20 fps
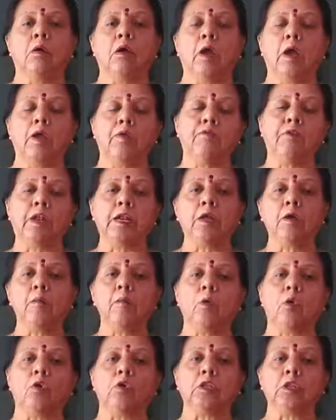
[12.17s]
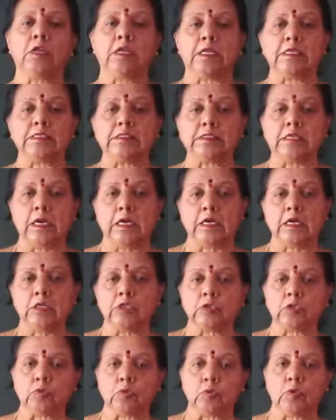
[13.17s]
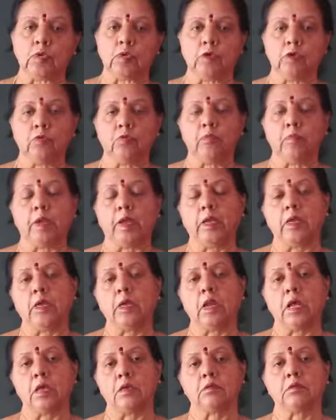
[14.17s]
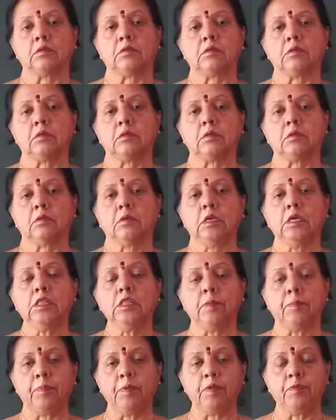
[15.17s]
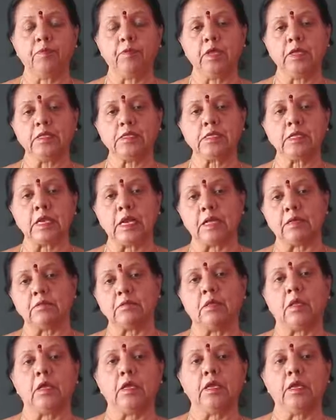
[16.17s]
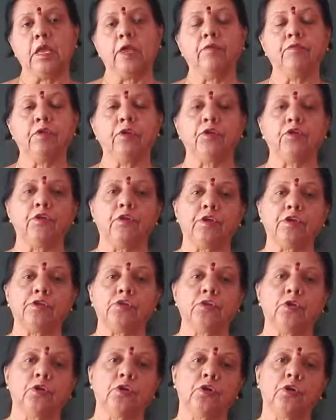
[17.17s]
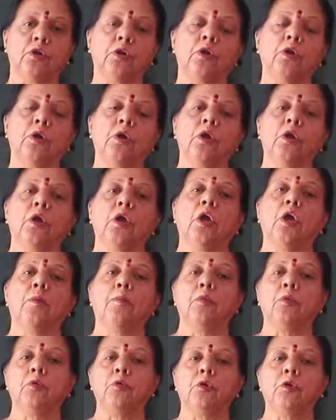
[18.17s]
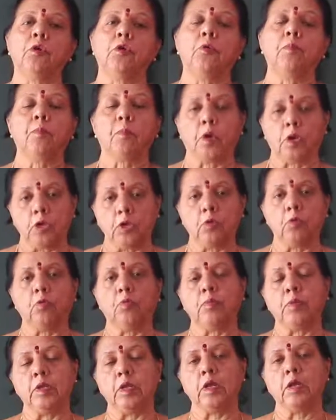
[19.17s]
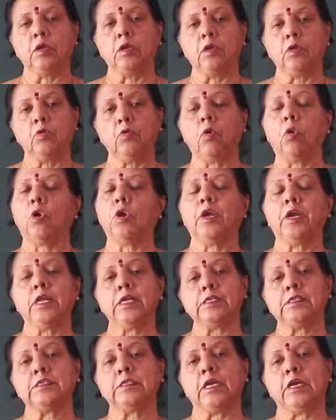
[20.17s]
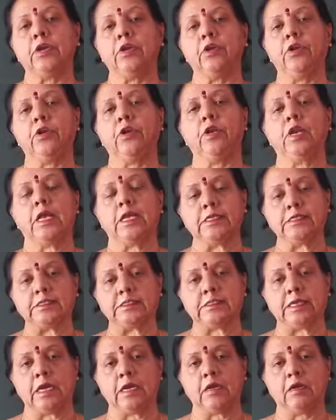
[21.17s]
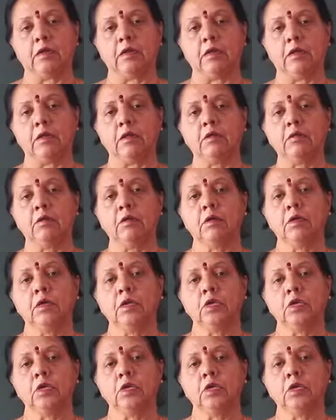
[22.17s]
I welcome all the 10th standard students to my class. In the previous class, I gave introduction about polynomial. You already studied in 9th standard.